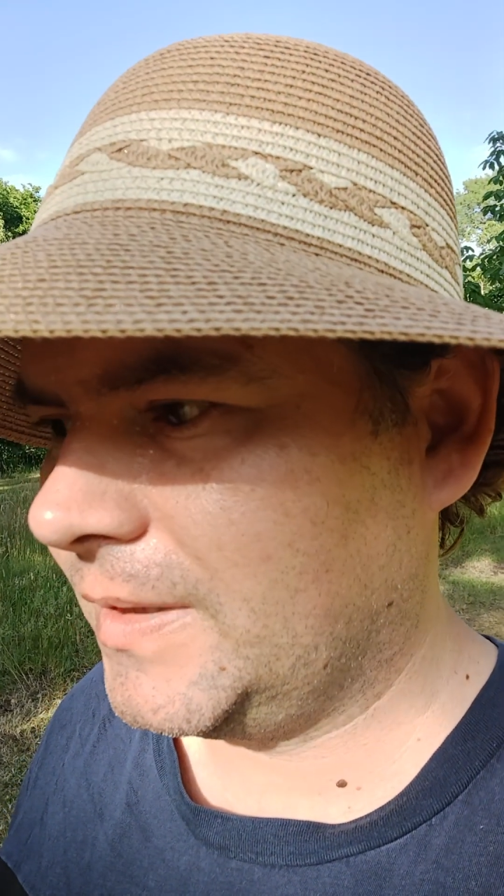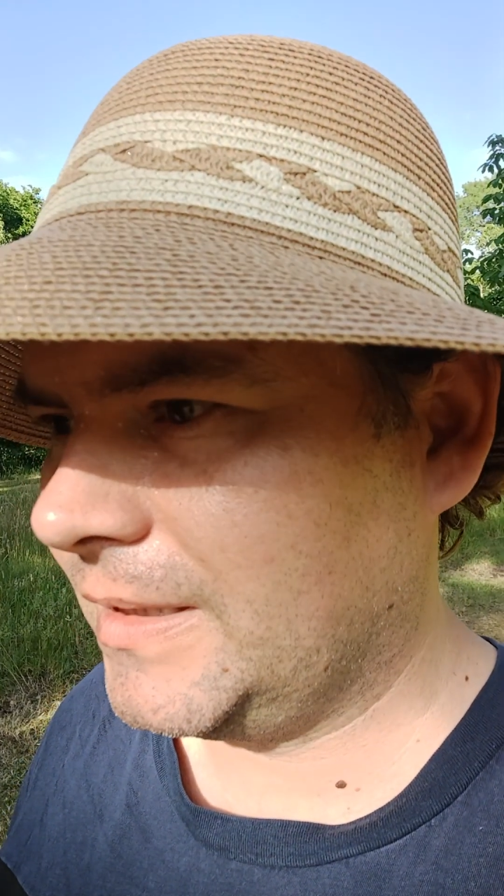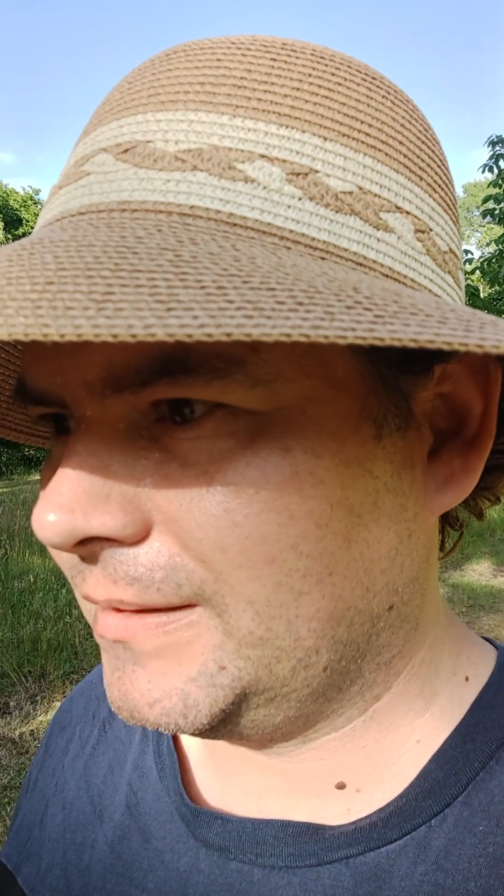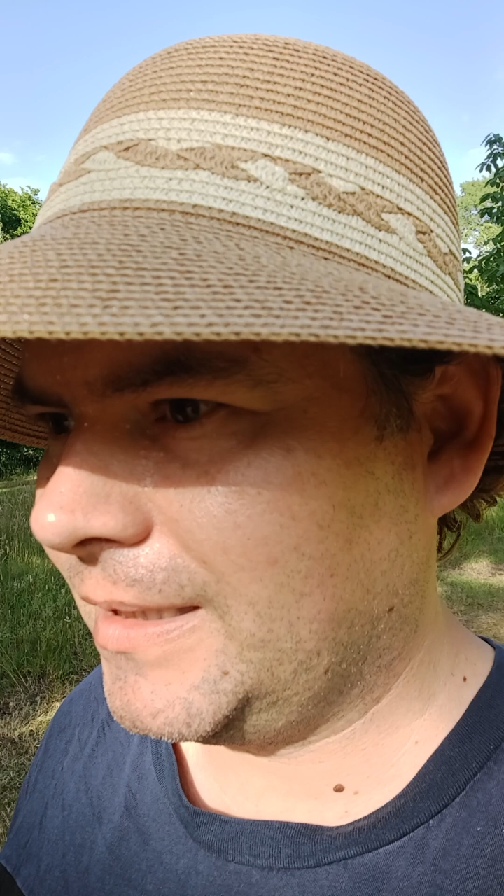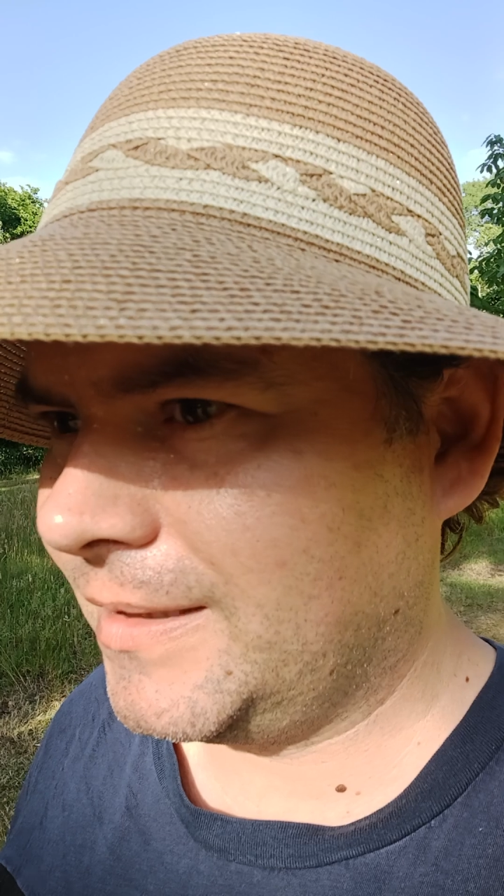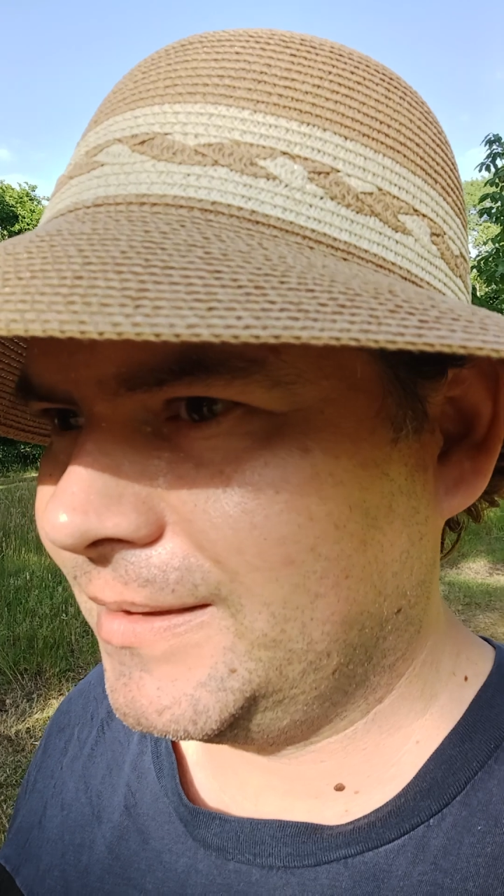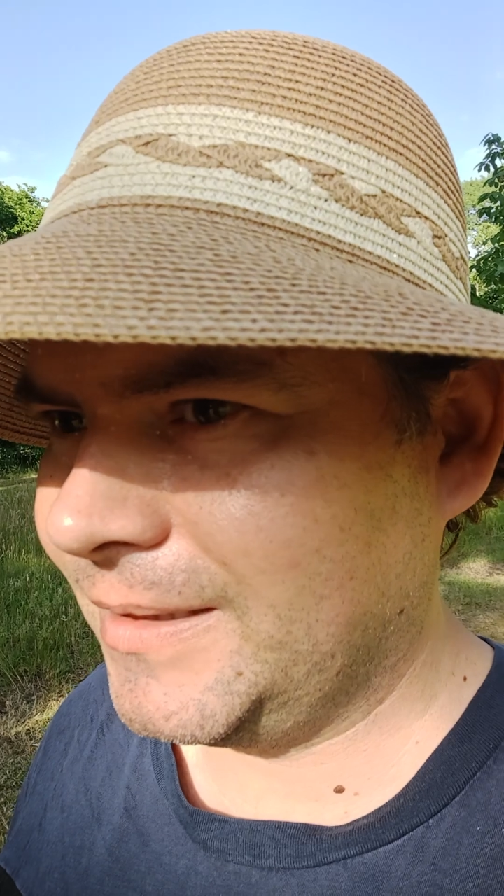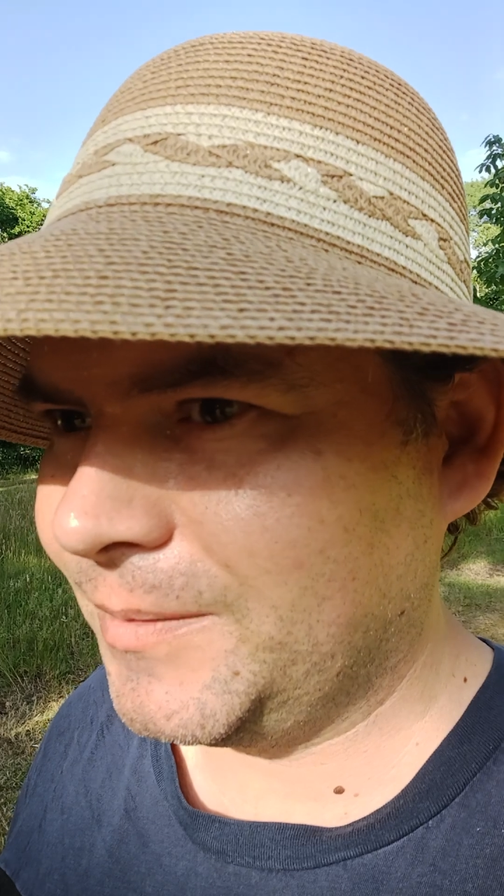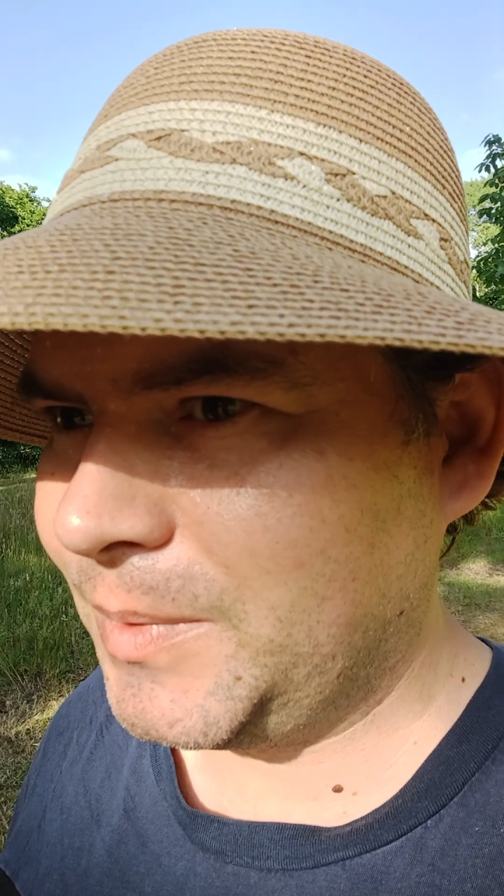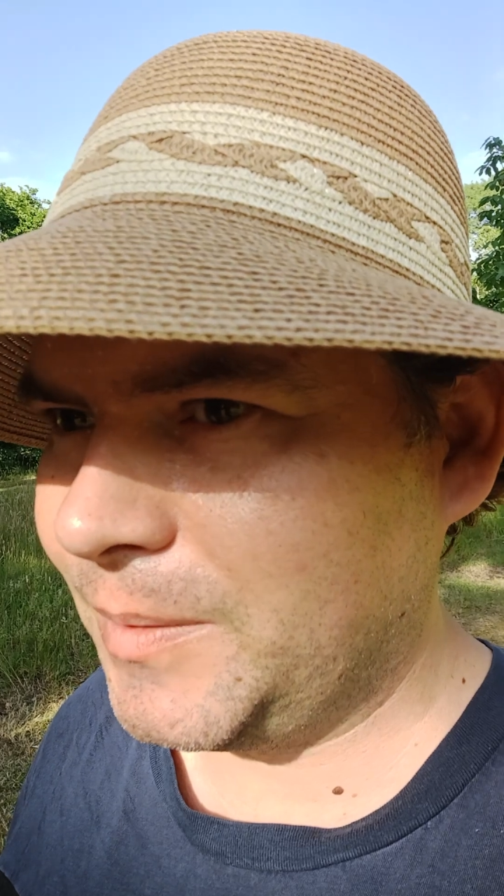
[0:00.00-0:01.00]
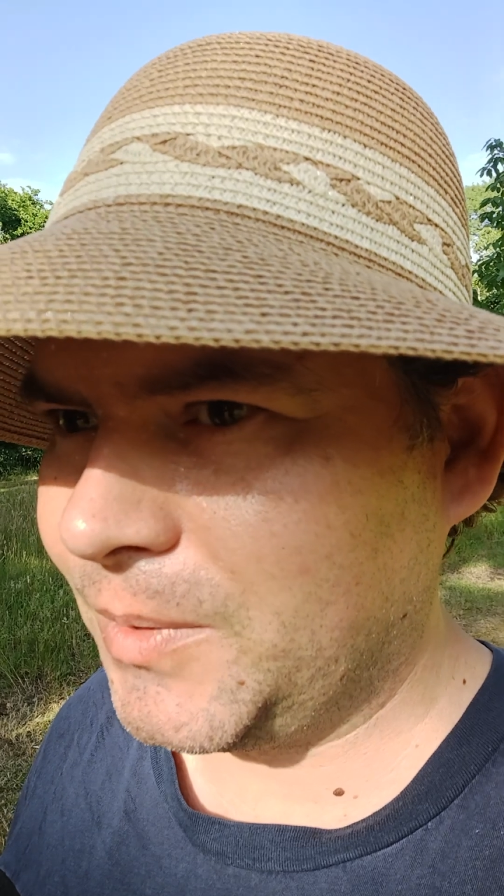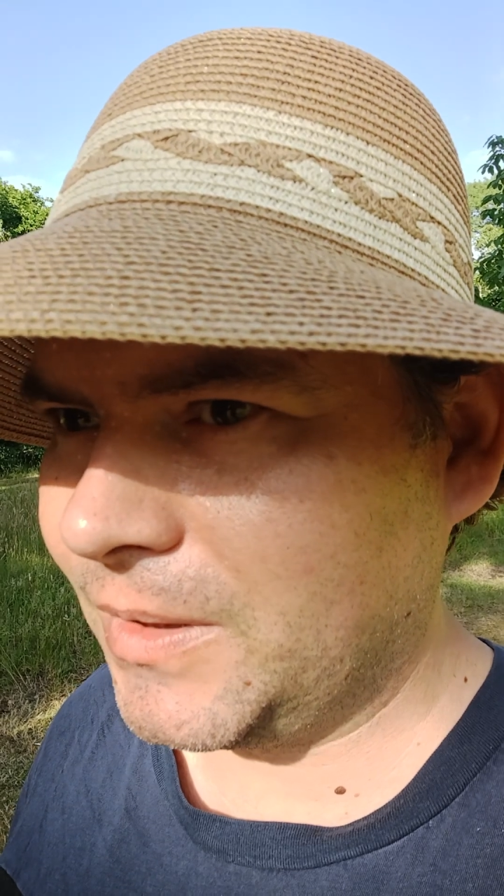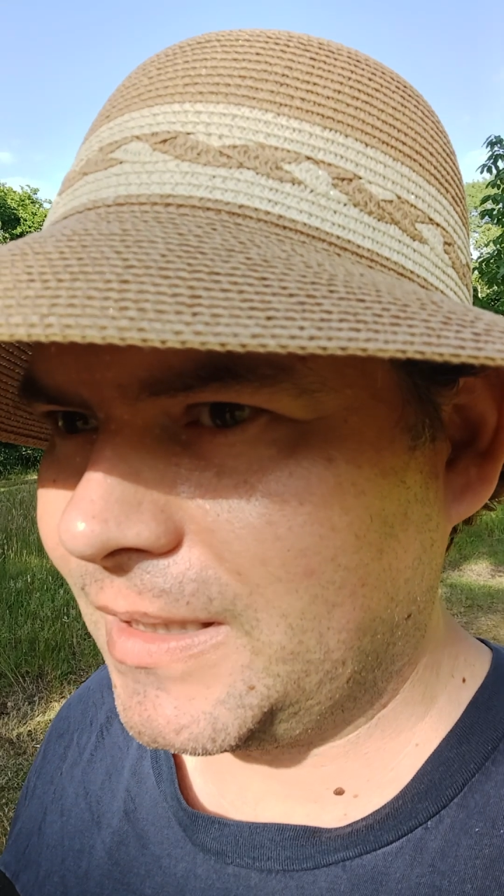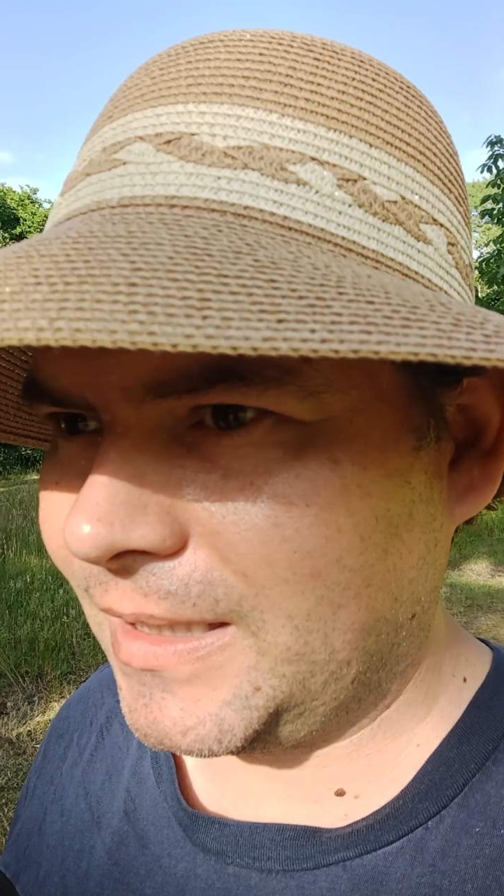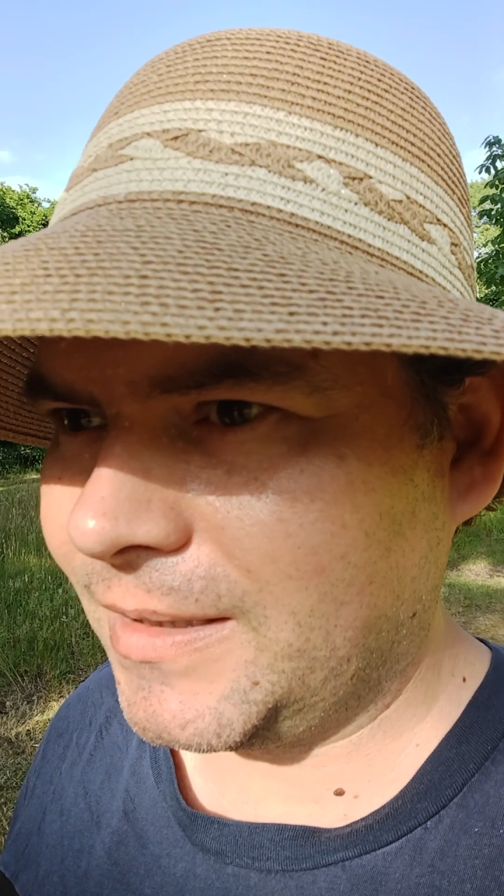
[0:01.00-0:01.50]
that
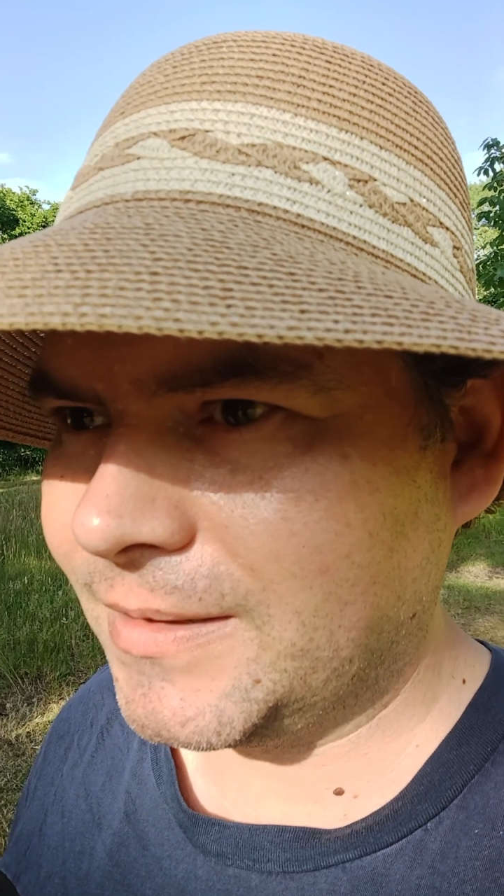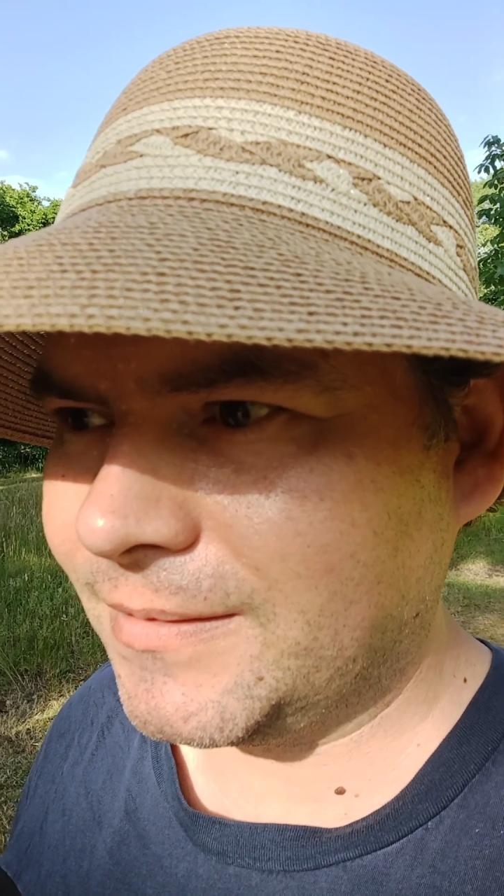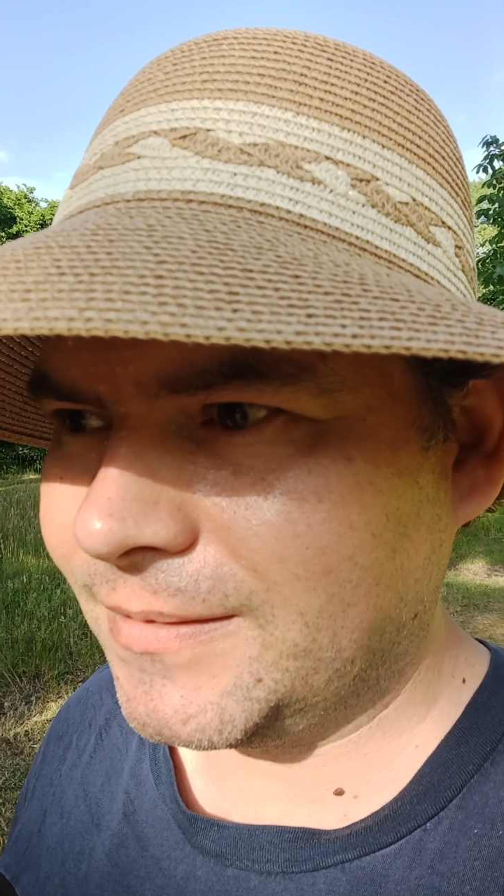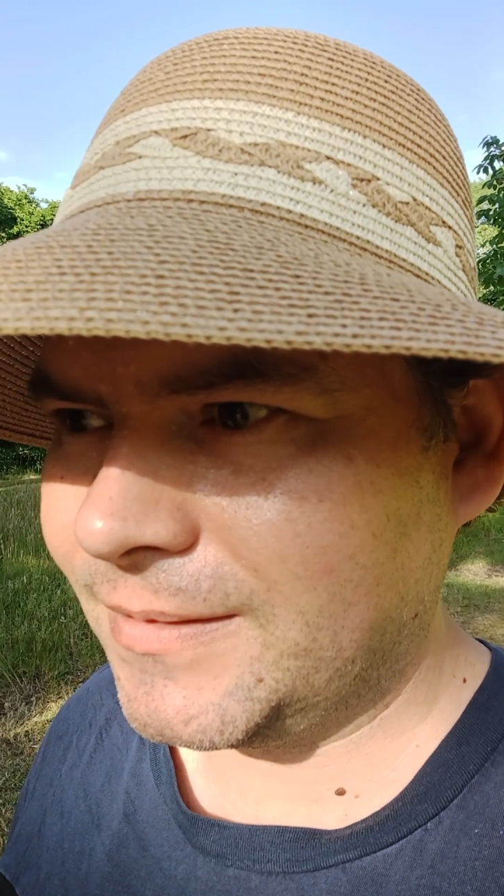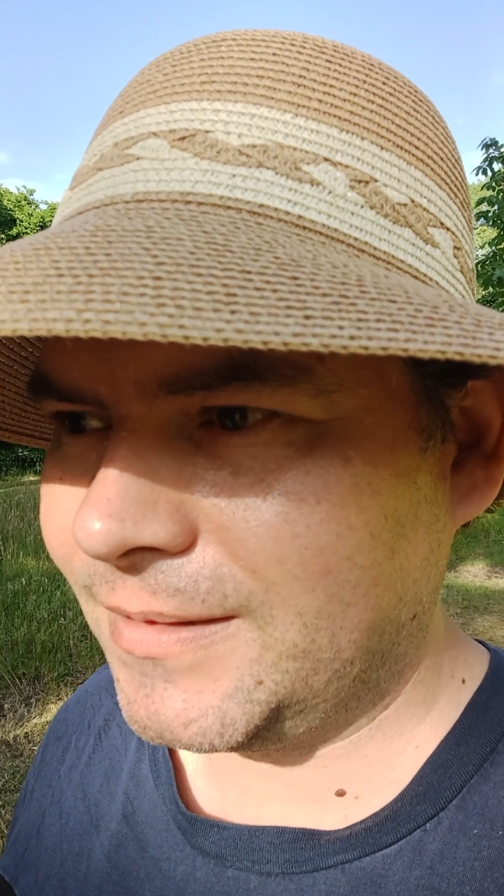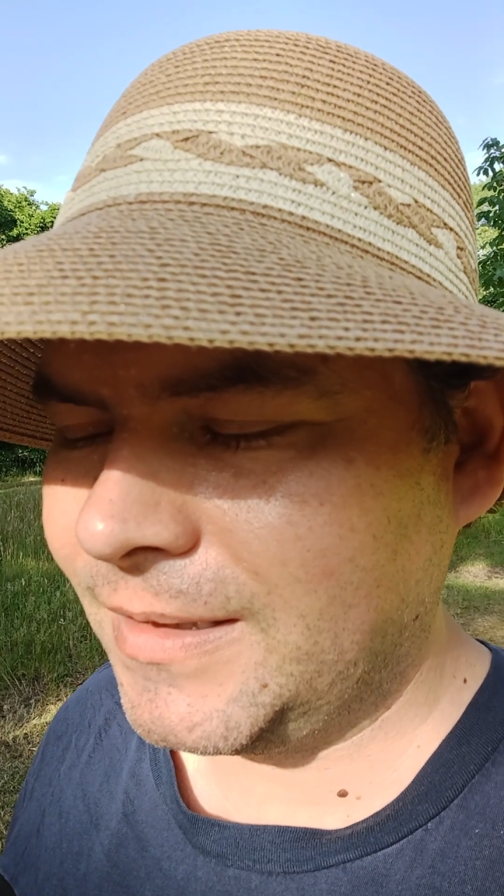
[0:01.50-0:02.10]
people can